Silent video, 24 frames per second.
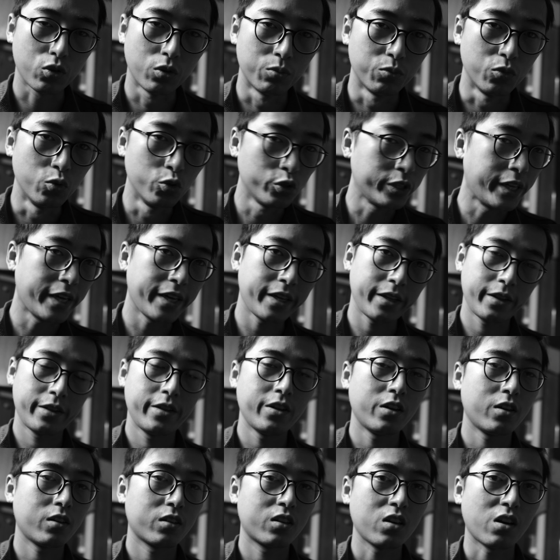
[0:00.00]
Comune,
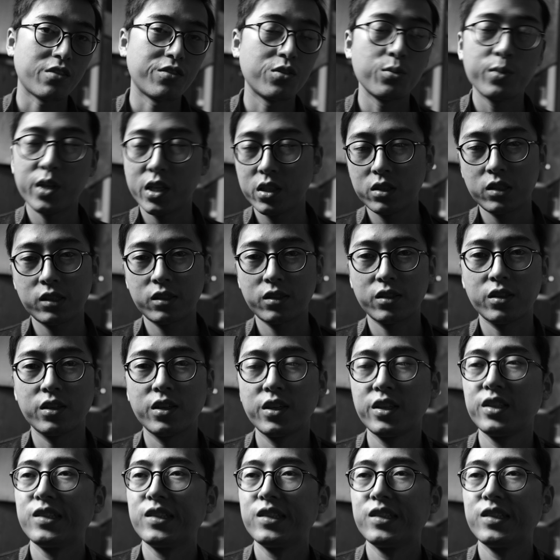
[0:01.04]
the government.